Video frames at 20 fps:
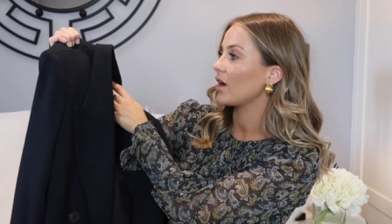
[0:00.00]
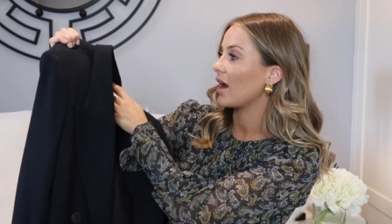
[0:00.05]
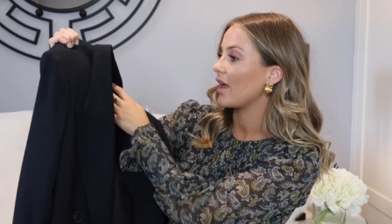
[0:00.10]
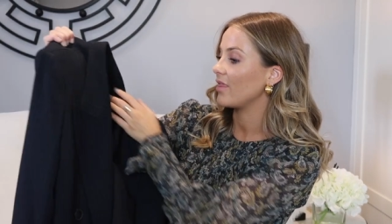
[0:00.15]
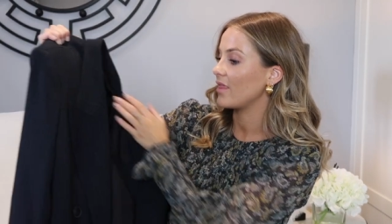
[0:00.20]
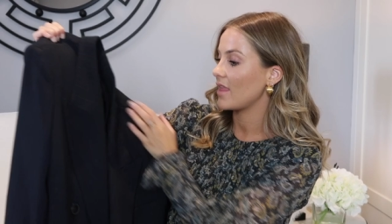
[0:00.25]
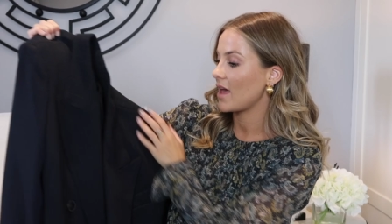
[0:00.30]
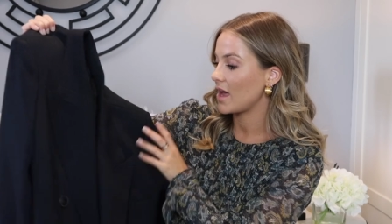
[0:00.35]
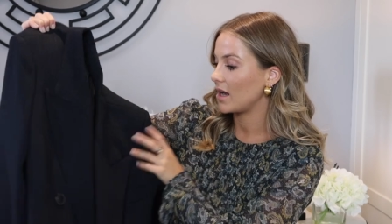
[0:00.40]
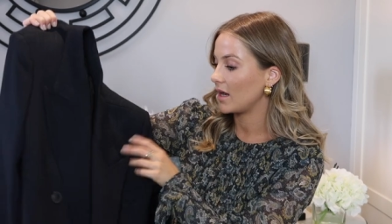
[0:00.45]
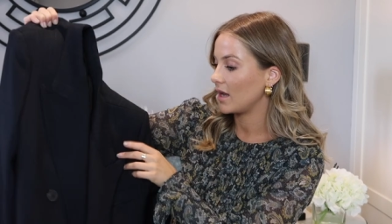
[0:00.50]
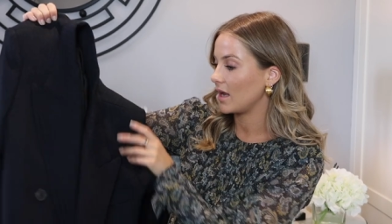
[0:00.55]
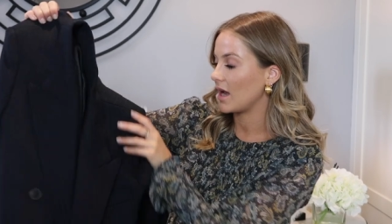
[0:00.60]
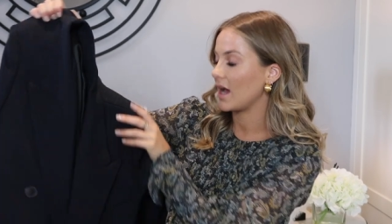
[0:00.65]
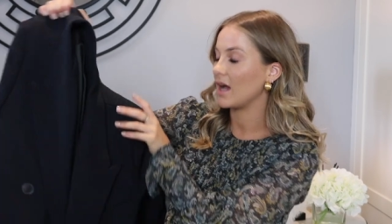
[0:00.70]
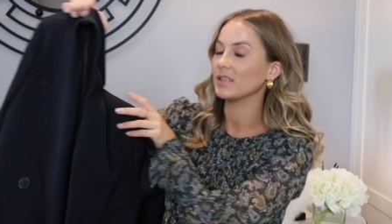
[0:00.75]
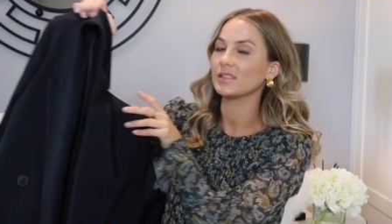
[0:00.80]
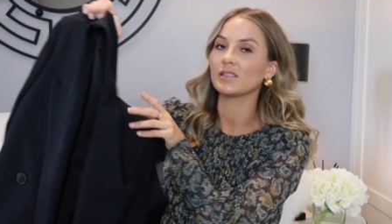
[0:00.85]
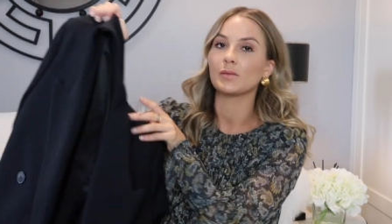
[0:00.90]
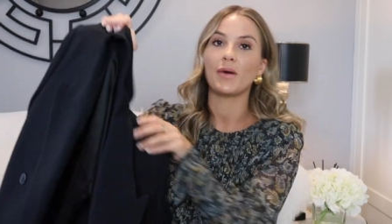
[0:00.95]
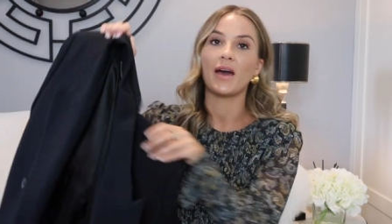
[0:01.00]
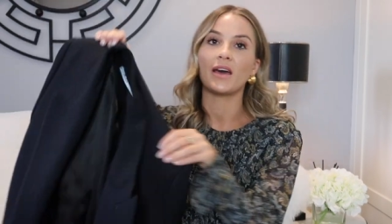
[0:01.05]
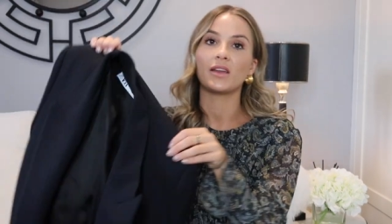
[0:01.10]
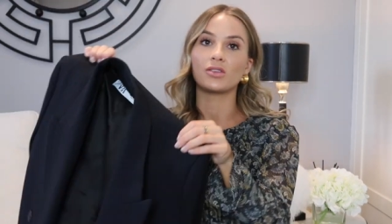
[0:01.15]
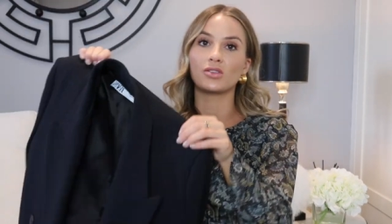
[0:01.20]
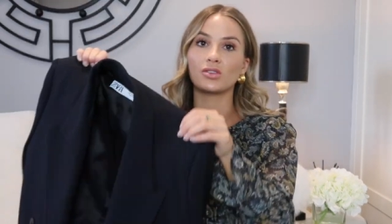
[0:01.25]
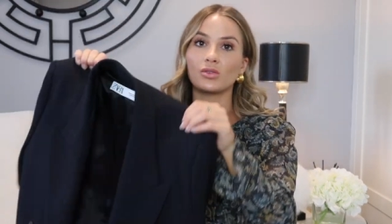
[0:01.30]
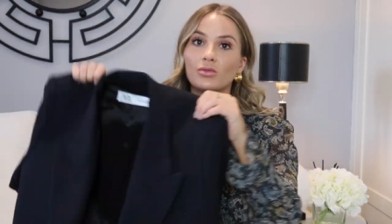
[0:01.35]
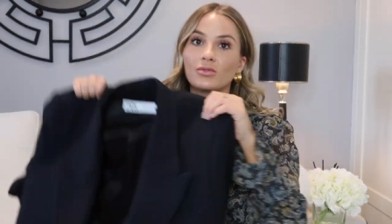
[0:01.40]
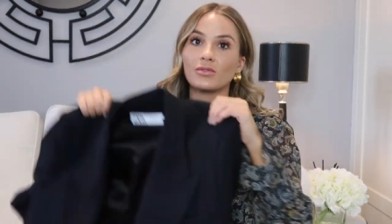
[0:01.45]
and then it has the
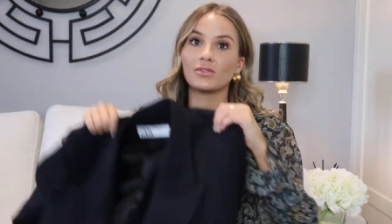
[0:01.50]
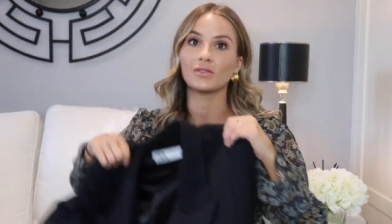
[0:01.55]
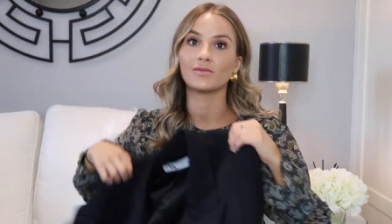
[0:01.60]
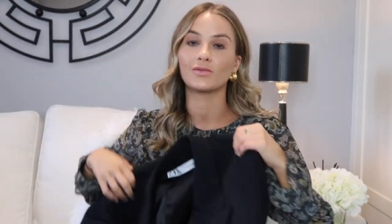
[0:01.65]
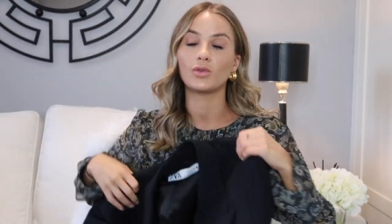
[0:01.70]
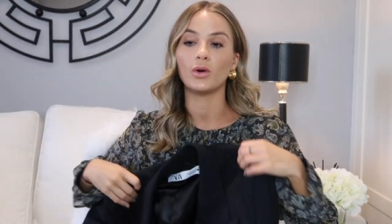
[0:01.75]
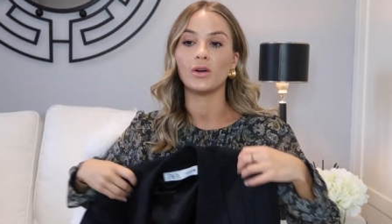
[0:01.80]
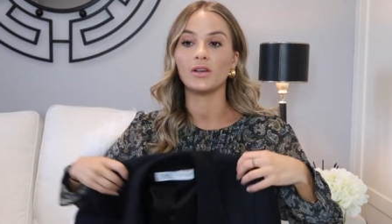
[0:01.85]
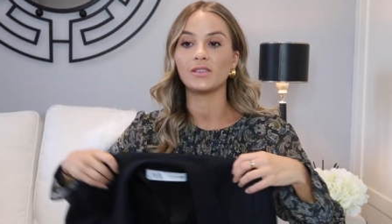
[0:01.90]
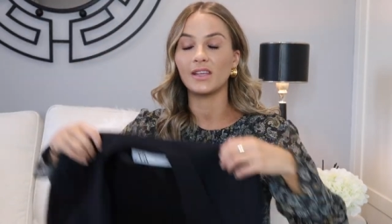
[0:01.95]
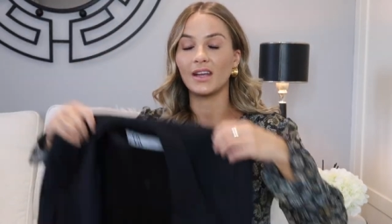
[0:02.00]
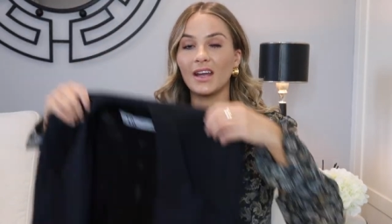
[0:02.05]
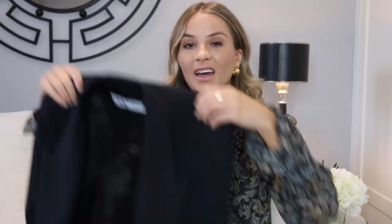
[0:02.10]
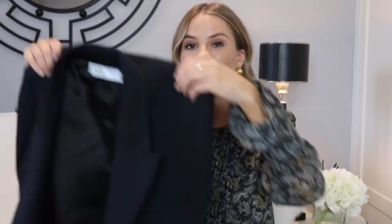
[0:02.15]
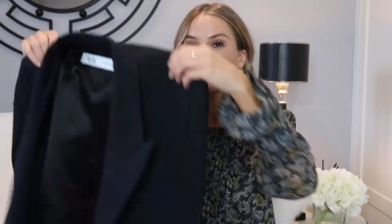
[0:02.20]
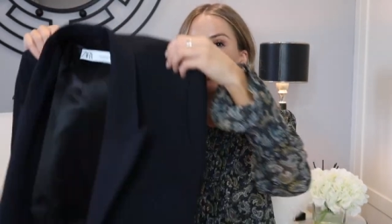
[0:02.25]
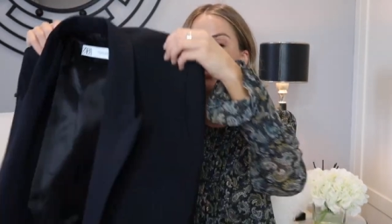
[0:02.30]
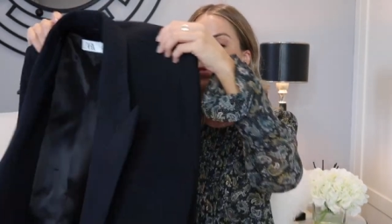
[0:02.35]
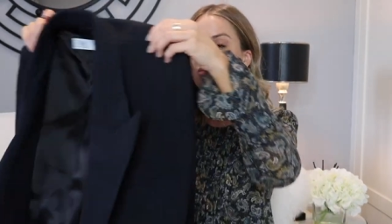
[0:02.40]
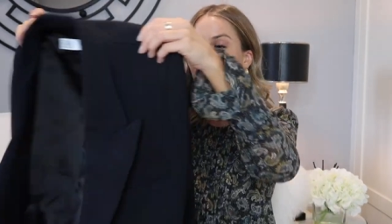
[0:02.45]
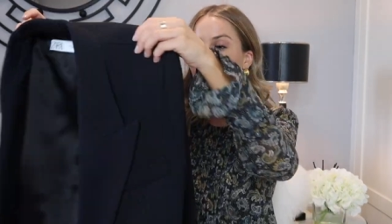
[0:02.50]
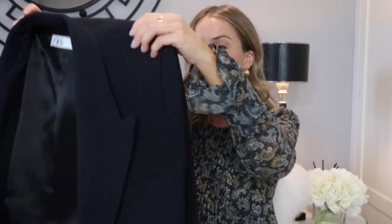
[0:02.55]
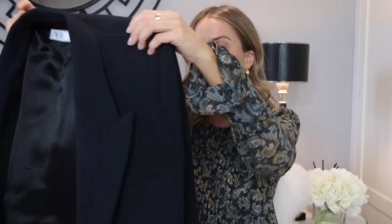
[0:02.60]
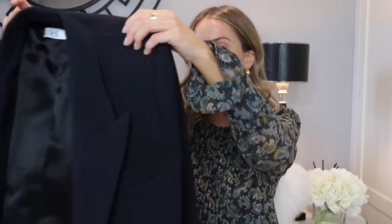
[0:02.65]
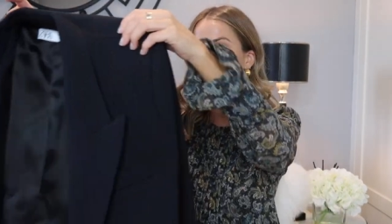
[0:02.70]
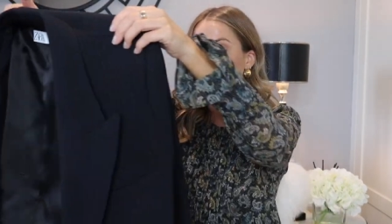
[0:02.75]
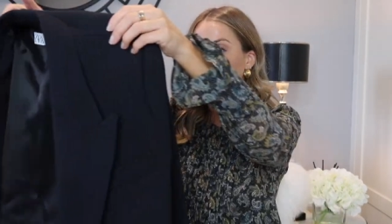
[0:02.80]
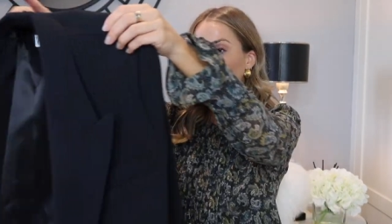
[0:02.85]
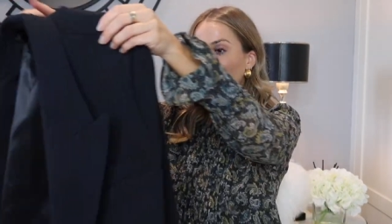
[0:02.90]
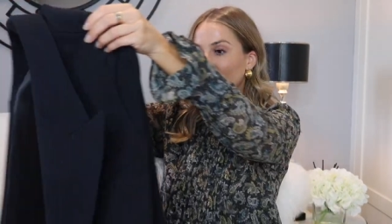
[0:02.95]
padded shoulders of course and I just
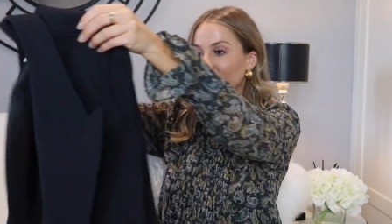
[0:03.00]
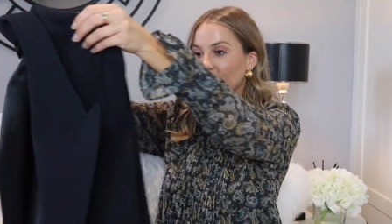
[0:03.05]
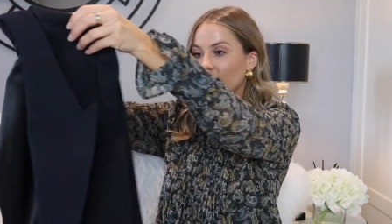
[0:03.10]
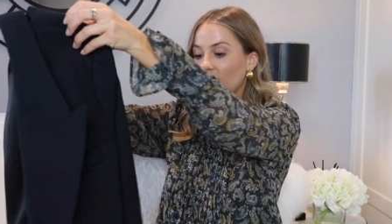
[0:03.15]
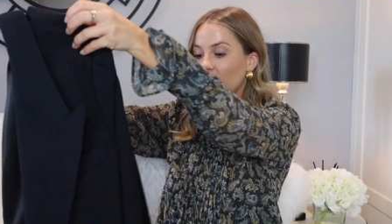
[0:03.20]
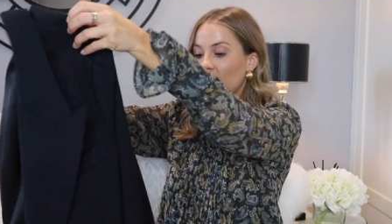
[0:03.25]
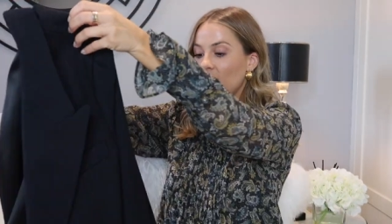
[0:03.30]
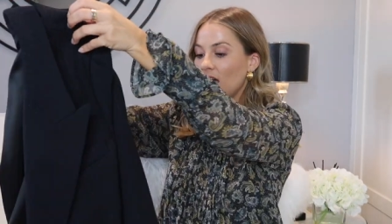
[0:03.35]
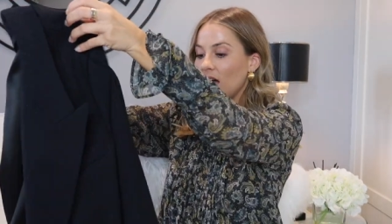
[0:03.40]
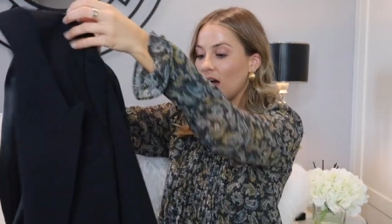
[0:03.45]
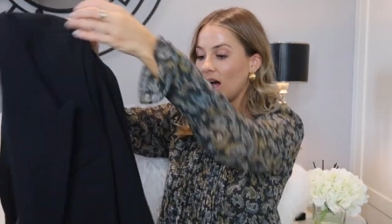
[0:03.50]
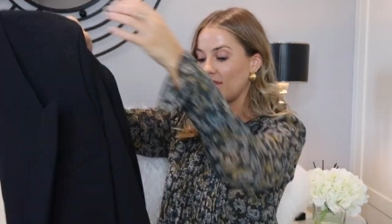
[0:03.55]
really really love it